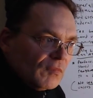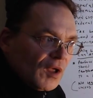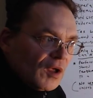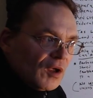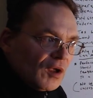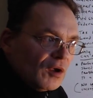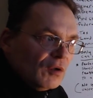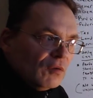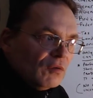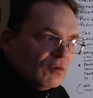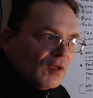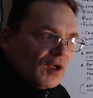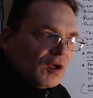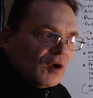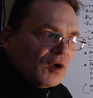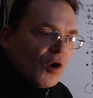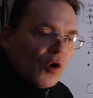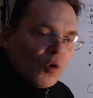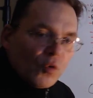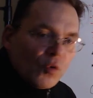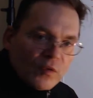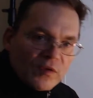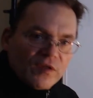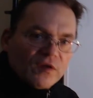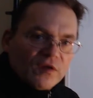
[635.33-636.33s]
They
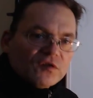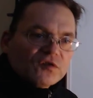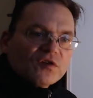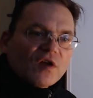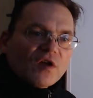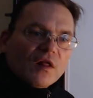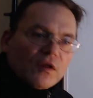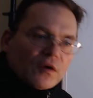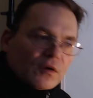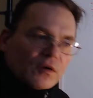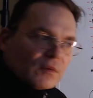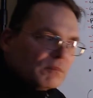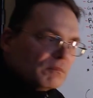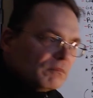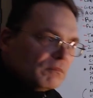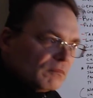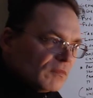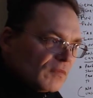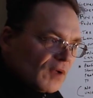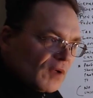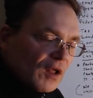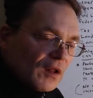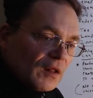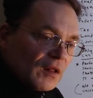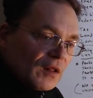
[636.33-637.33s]
go with the seller
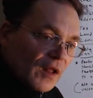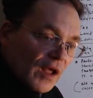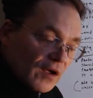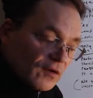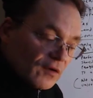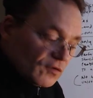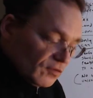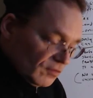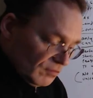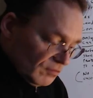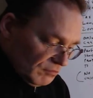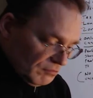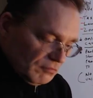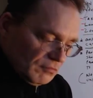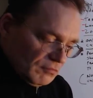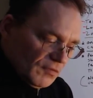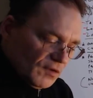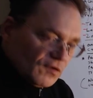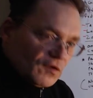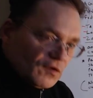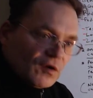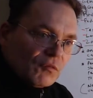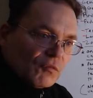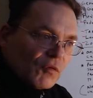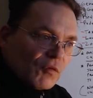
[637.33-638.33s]
unless
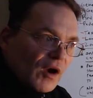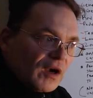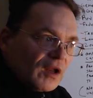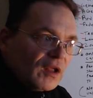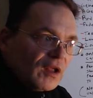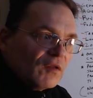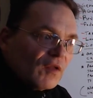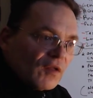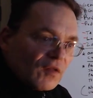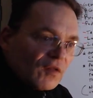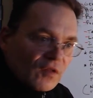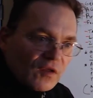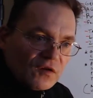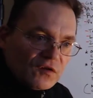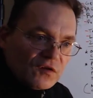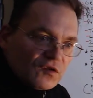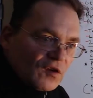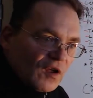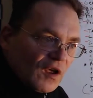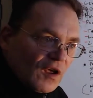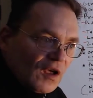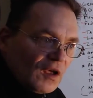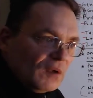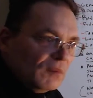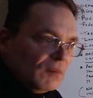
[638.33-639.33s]
it's in writing that they
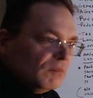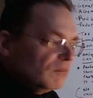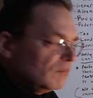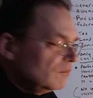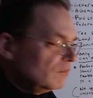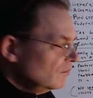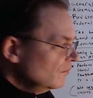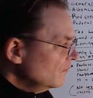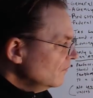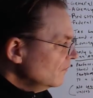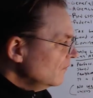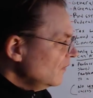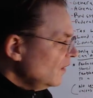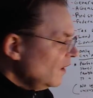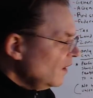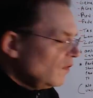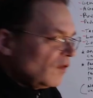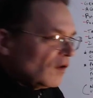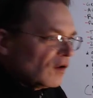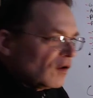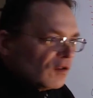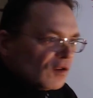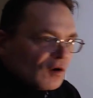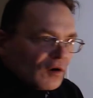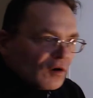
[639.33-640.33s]
stay
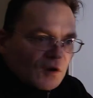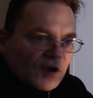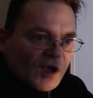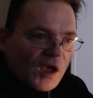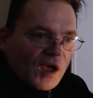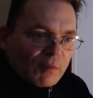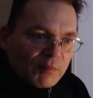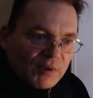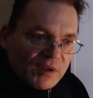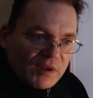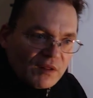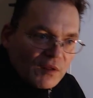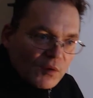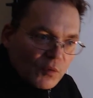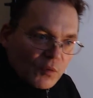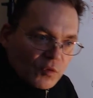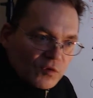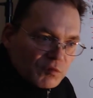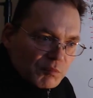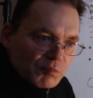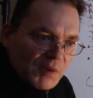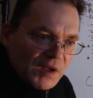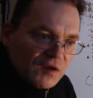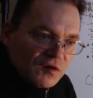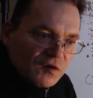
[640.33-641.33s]
in their little cubby that
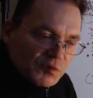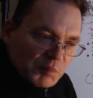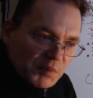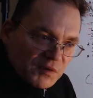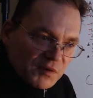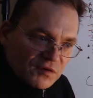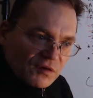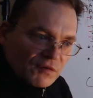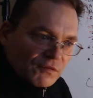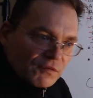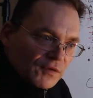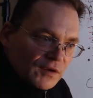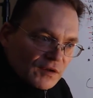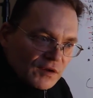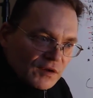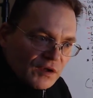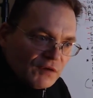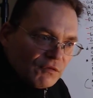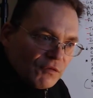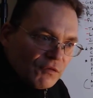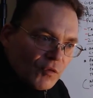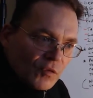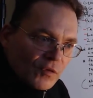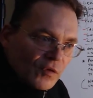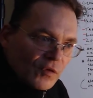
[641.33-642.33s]
was made
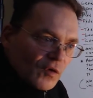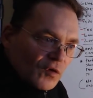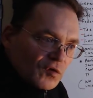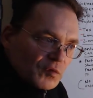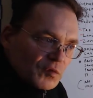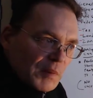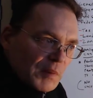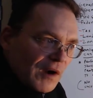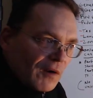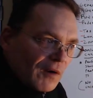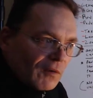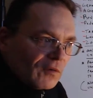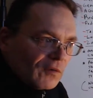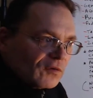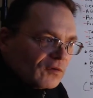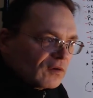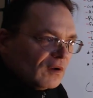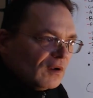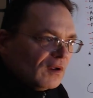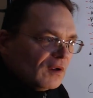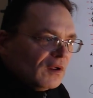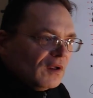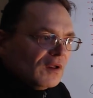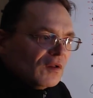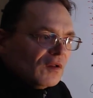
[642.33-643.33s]
specifically for those barrels.
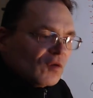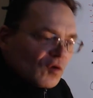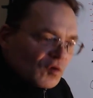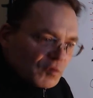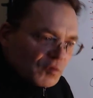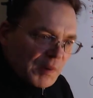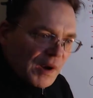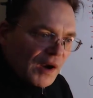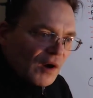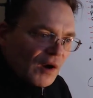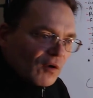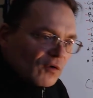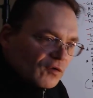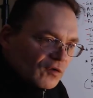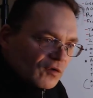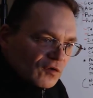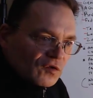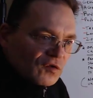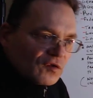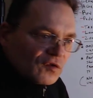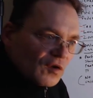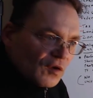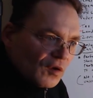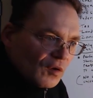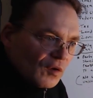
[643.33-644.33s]
Those barrels are
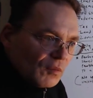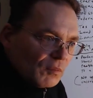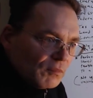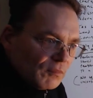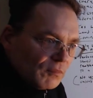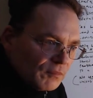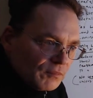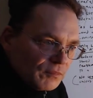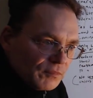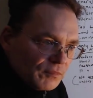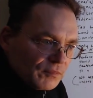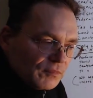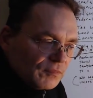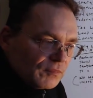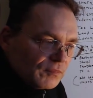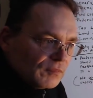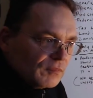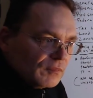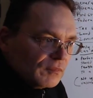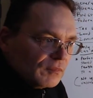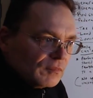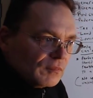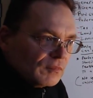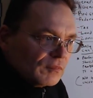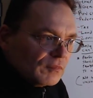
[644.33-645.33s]
still
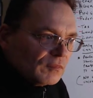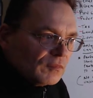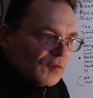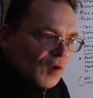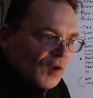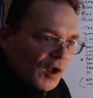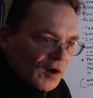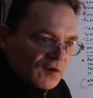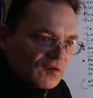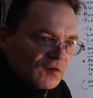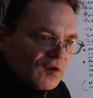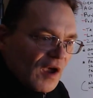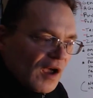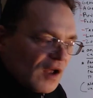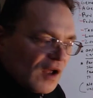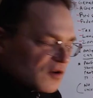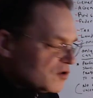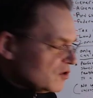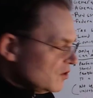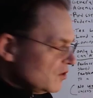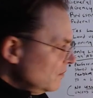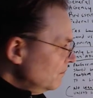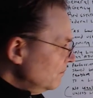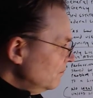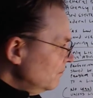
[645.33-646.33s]
not
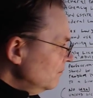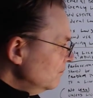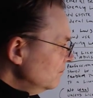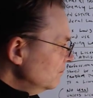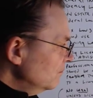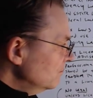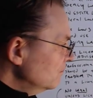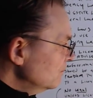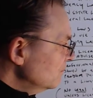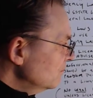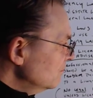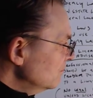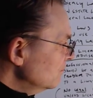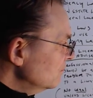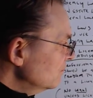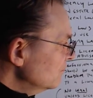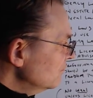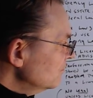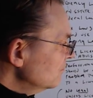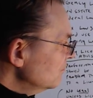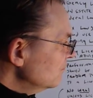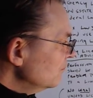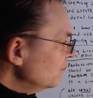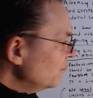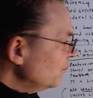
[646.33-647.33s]
attached.
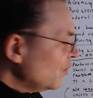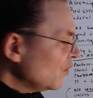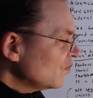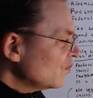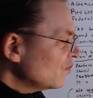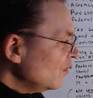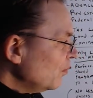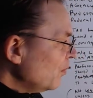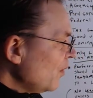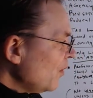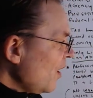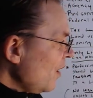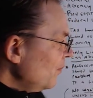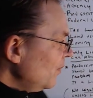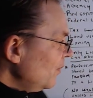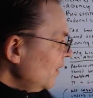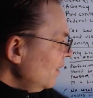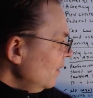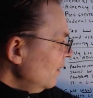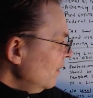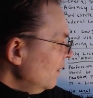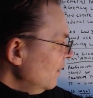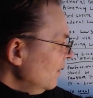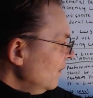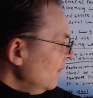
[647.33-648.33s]
Personal
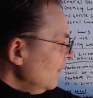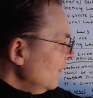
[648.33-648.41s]
property.